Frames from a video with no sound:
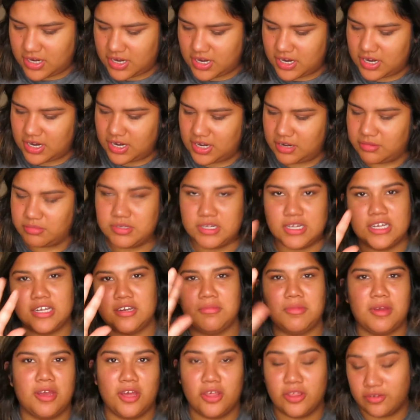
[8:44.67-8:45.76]
And I'm taking
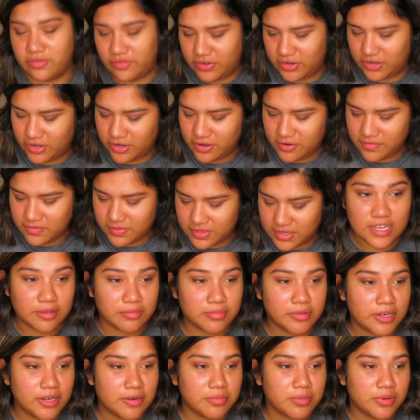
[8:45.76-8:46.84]
my other finger, and I'm
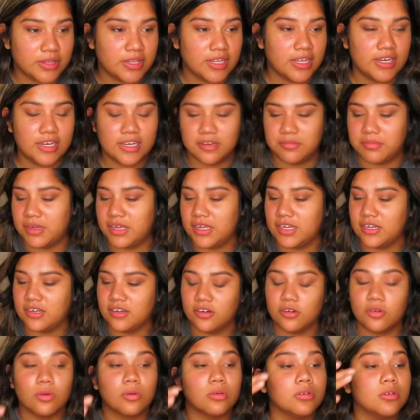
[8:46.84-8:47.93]
gonna put that in my
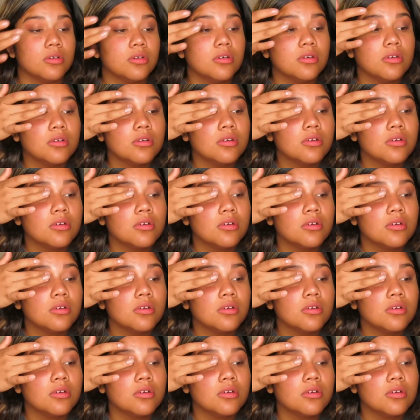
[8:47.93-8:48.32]
inner corner.